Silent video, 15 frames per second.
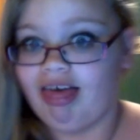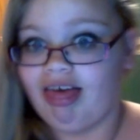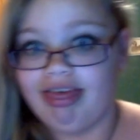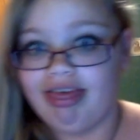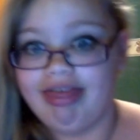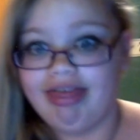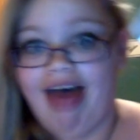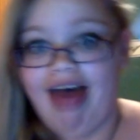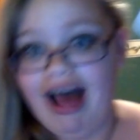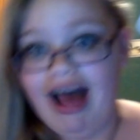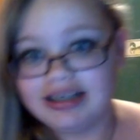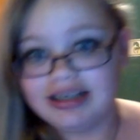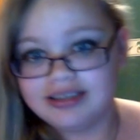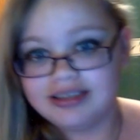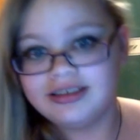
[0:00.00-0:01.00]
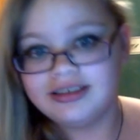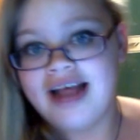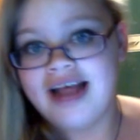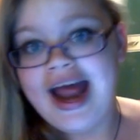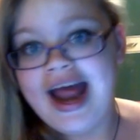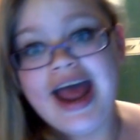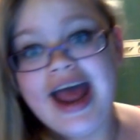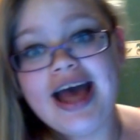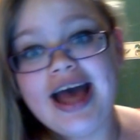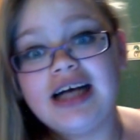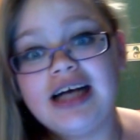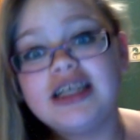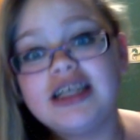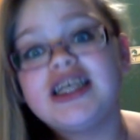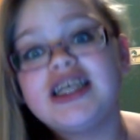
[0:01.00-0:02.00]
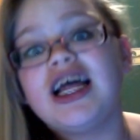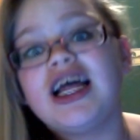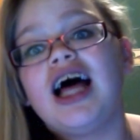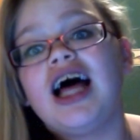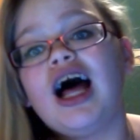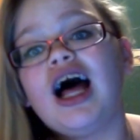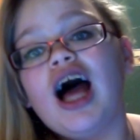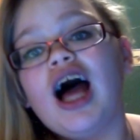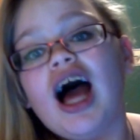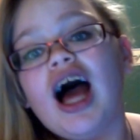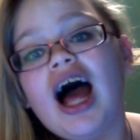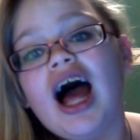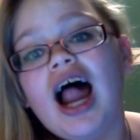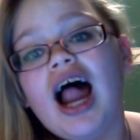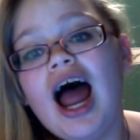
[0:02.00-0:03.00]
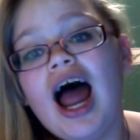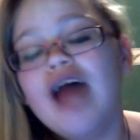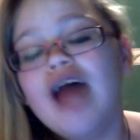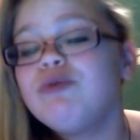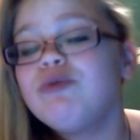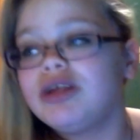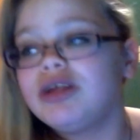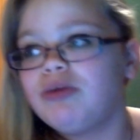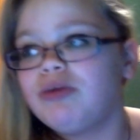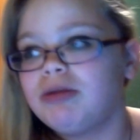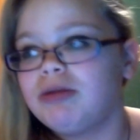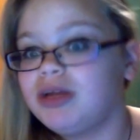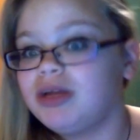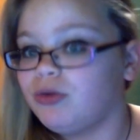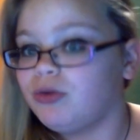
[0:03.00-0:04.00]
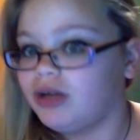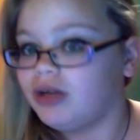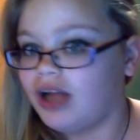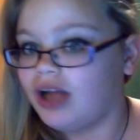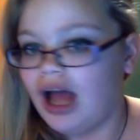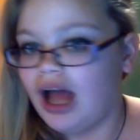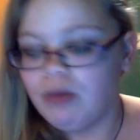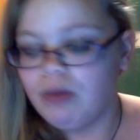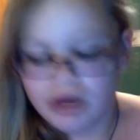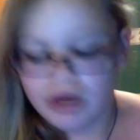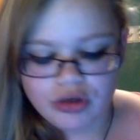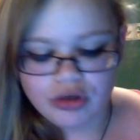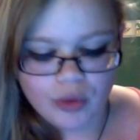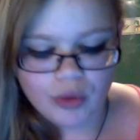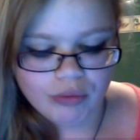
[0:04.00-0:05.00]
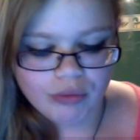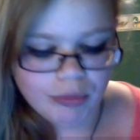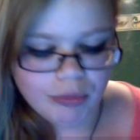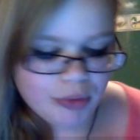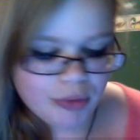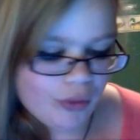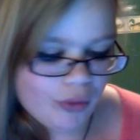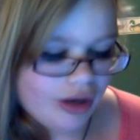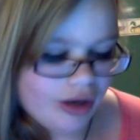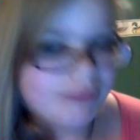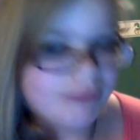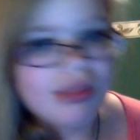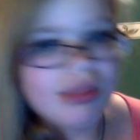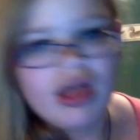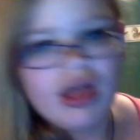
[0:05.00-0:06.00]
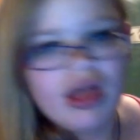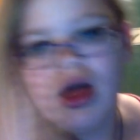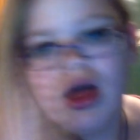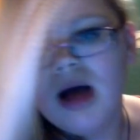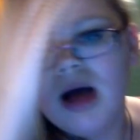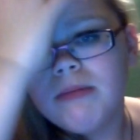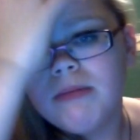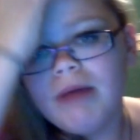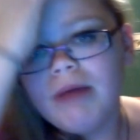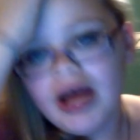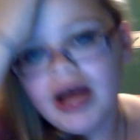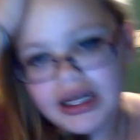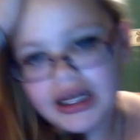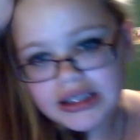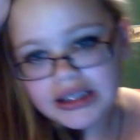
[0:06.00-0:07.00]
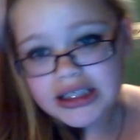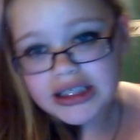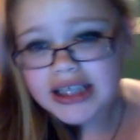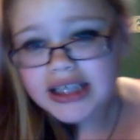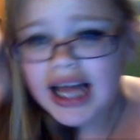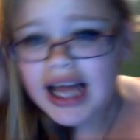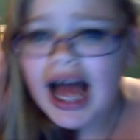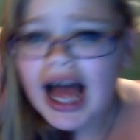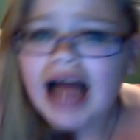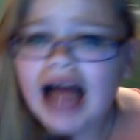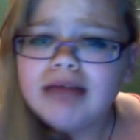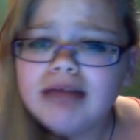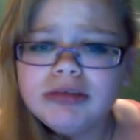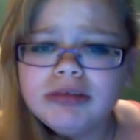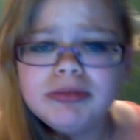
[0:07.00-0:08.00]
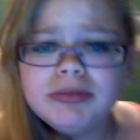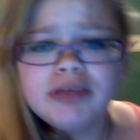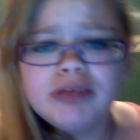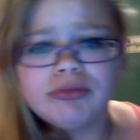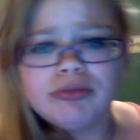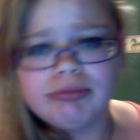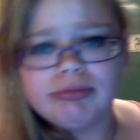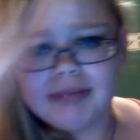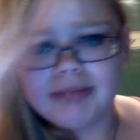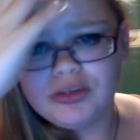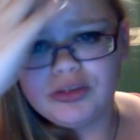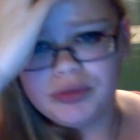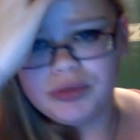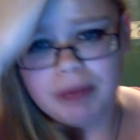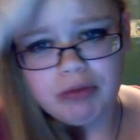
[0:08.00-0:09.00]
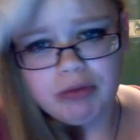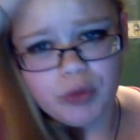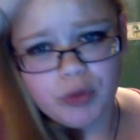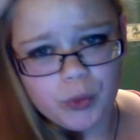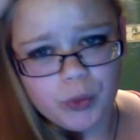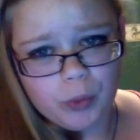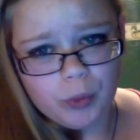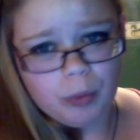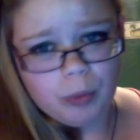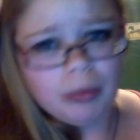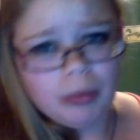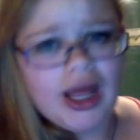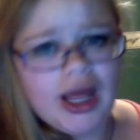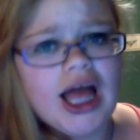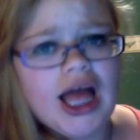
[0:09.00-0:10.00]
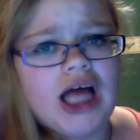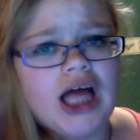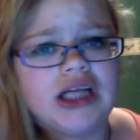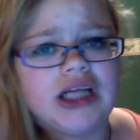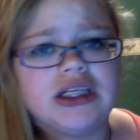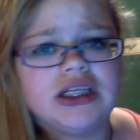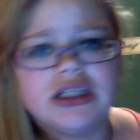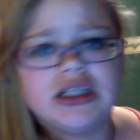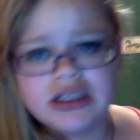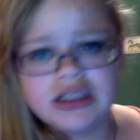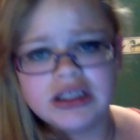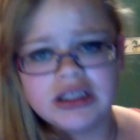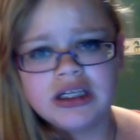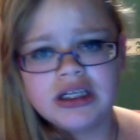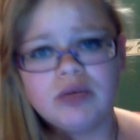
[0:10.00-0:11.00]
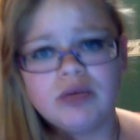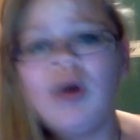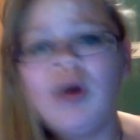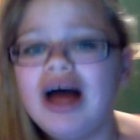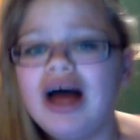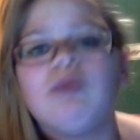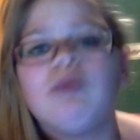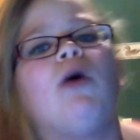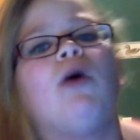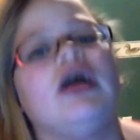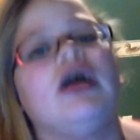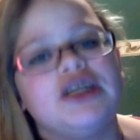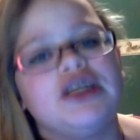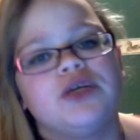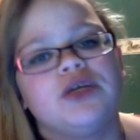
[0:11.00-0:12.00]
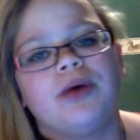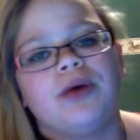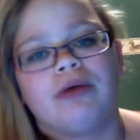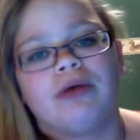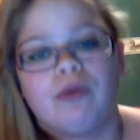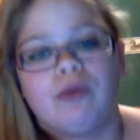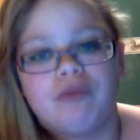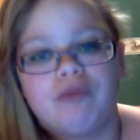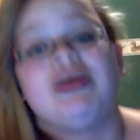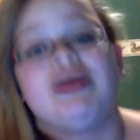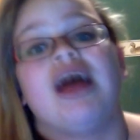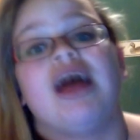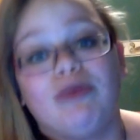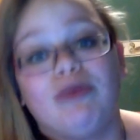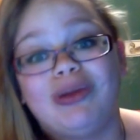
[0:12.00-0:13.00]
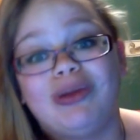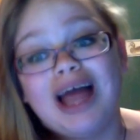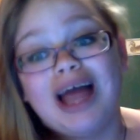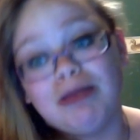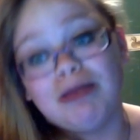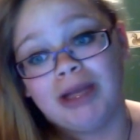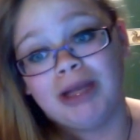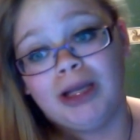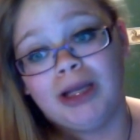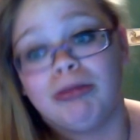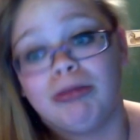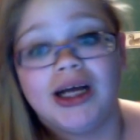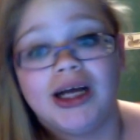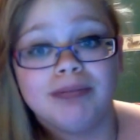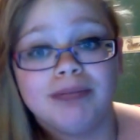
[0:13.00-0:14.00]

that. And I really want to be doing, I want to do a room tour, but I'm going to be redoing my room and, well, I want to. I don't know if my dad will let me, but